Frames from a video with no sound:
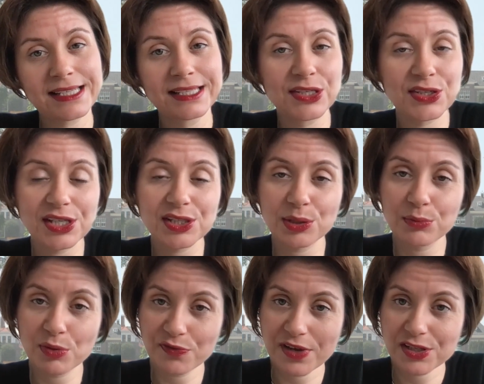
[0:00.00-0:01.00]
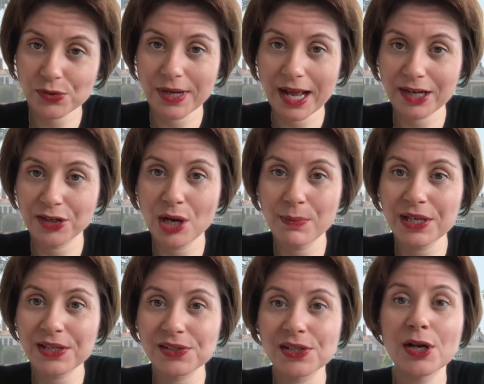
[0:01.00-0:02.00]
as an assistant professor in
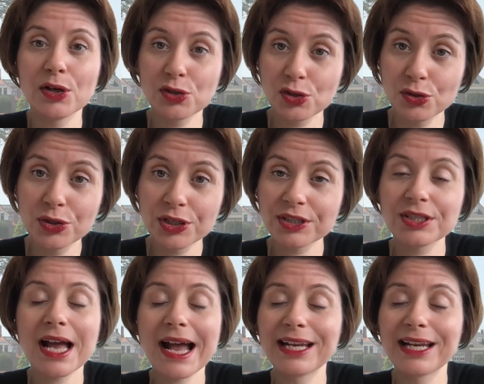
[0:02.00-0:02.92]
economics, a tutor,